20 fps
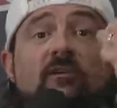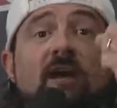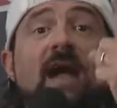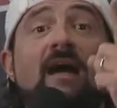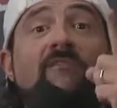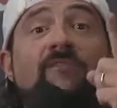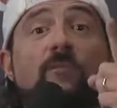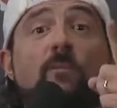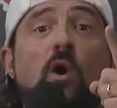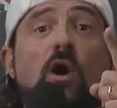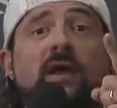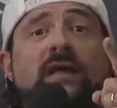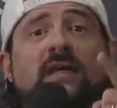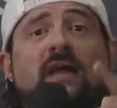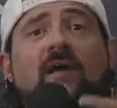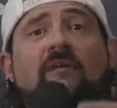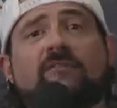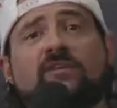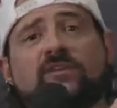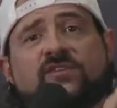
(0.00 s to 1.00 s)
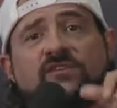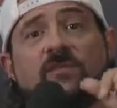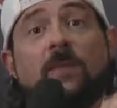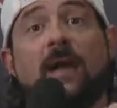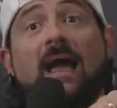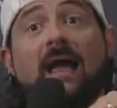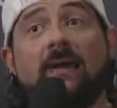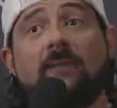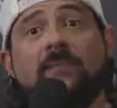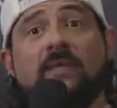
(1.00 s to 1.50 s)
around for more coverage from
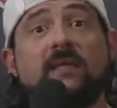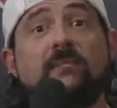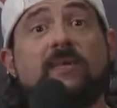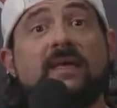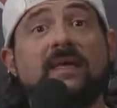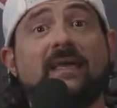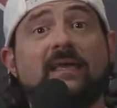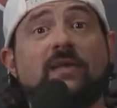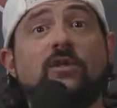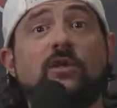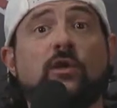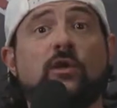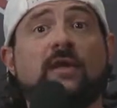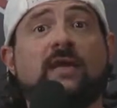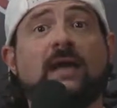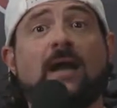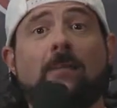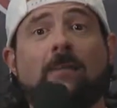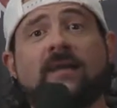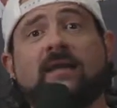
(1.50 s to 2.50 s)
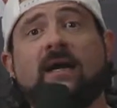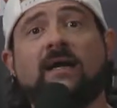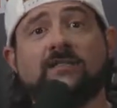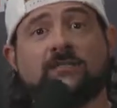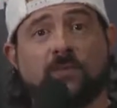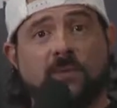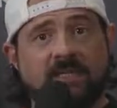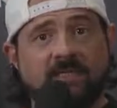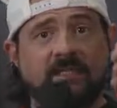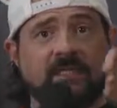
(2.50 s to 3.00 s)
IMDb at New York Comic Con
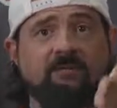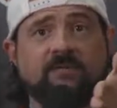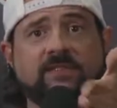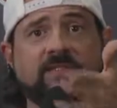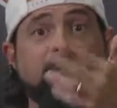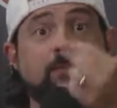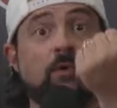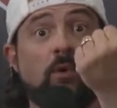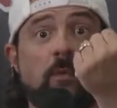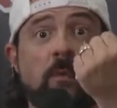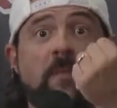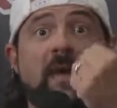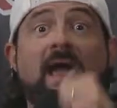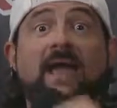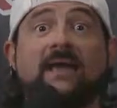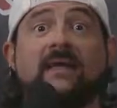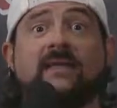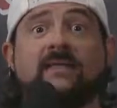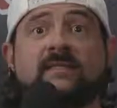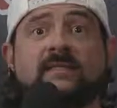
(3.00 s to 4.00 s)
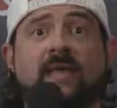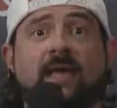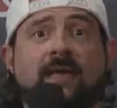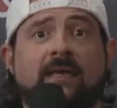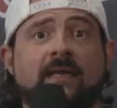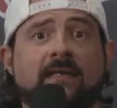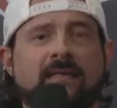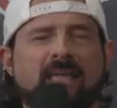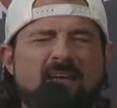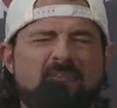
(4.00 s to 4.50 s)
2017. We'll be back in a
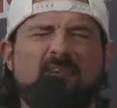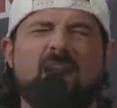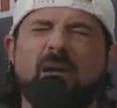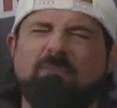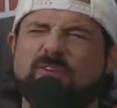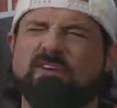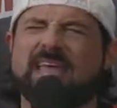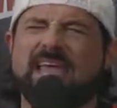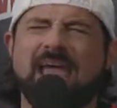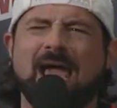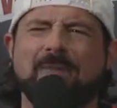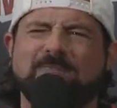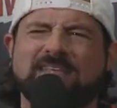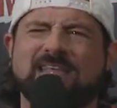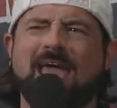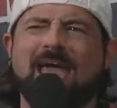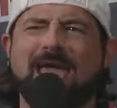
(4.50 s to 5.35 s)
second. Give it up for DMC!